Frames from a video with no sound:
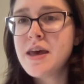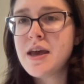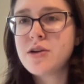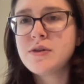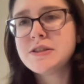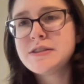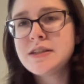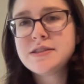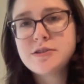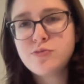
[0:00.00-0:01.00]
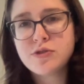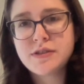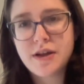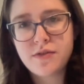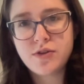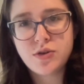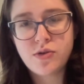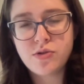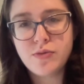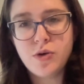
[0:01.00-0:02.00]
and around 60% of the
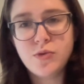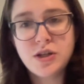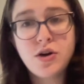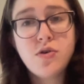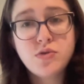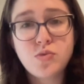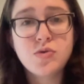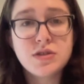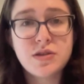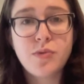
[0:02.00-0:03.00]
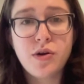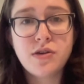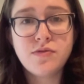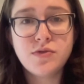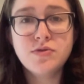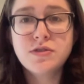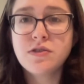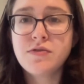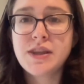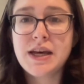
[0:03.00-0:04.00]
total bill would go towards the party food
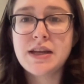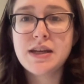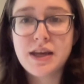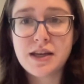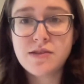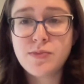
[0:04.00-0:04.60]
served that night,